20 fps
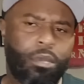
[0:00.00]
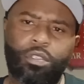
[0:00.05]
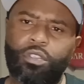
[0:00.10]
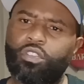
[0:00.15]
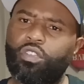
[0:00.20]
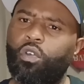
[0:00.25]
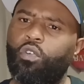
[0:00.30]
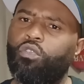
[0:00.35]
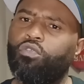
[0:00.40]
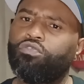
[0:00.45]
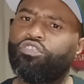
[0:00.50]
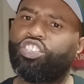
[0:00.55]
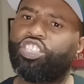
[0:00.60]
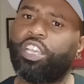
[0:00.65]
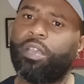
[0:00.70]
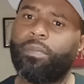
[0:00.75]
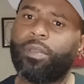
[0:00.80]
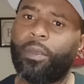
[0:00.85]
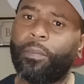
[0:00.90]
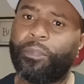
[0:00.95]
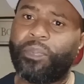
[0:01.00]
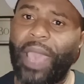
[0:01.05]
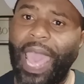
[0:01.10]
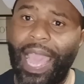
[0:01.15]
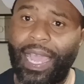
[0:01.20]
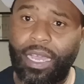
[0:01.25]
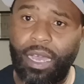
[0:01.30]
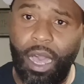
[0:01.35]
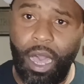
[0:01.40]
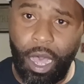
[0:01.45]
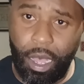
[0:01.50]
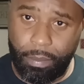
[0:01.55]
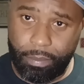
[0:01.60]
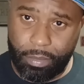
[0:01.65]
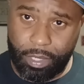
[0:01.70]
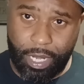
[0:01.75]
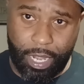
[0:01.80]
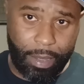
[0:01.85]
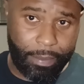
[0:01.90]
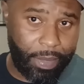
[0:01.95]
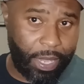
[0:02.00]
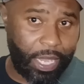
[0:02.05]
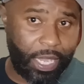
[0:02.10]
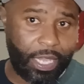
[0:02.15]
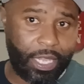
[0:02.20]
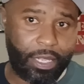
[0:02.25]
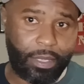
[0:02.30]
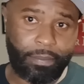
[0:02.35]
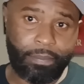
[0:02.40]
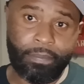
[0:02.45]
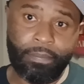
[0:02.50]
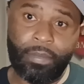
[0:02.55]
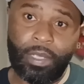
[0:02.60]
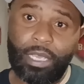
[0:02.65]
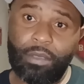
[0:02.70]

told Chip to pack up. You know what I mean?